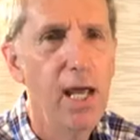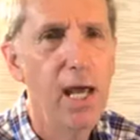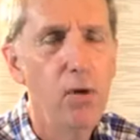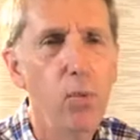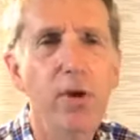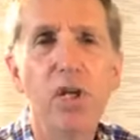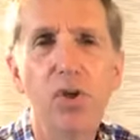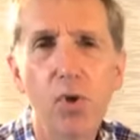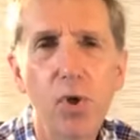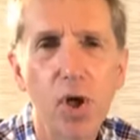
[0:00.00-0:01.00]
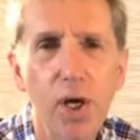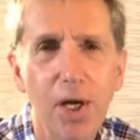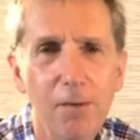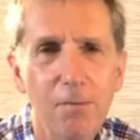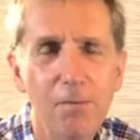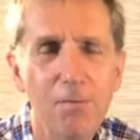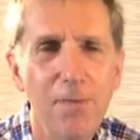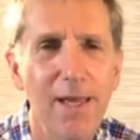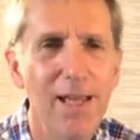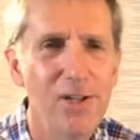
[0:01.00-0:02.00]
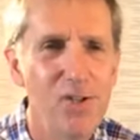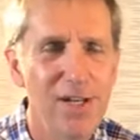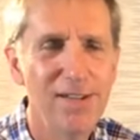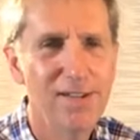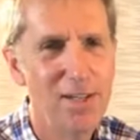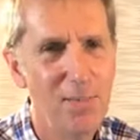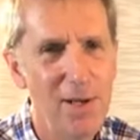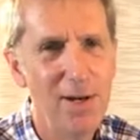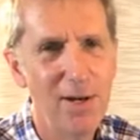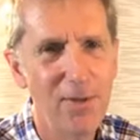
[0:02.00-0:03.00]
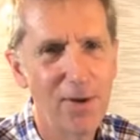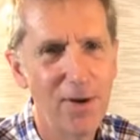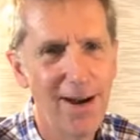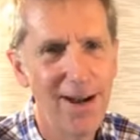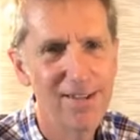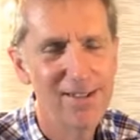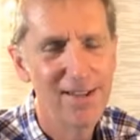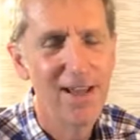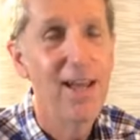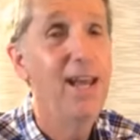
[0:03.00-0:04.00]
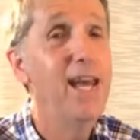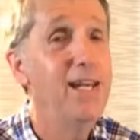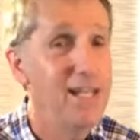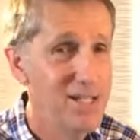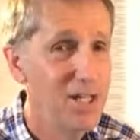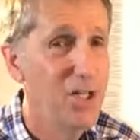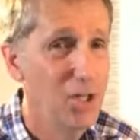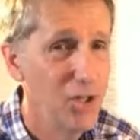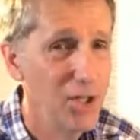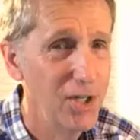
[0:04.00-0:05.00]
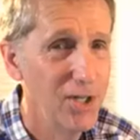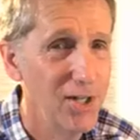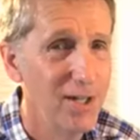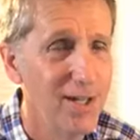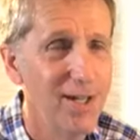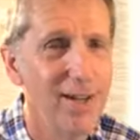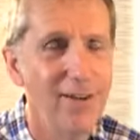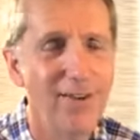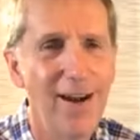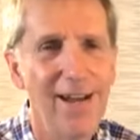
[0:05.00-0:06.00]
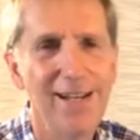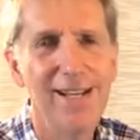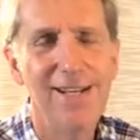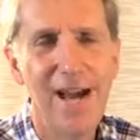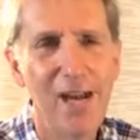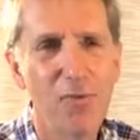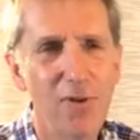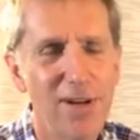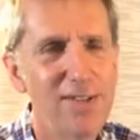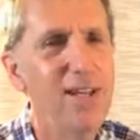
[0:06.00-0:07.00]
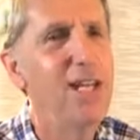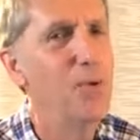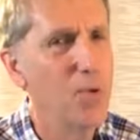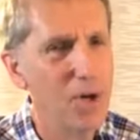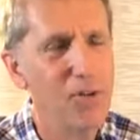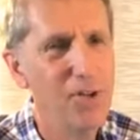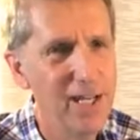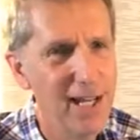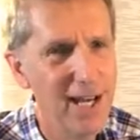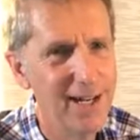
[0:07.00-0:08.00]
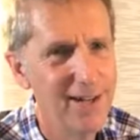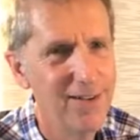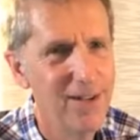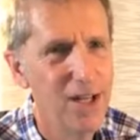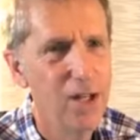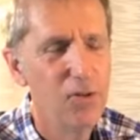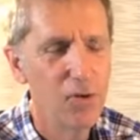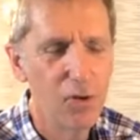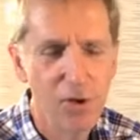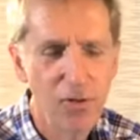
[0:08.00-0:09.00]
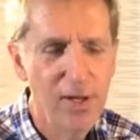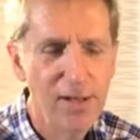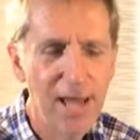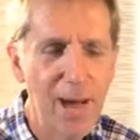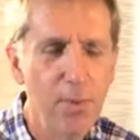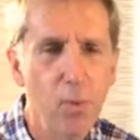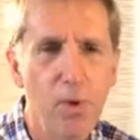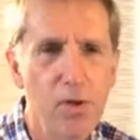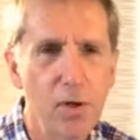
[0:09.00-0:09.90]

And we do good. And Jesus committed on the cross, and he did good. Right? He died for us, and he rose again. So good things happen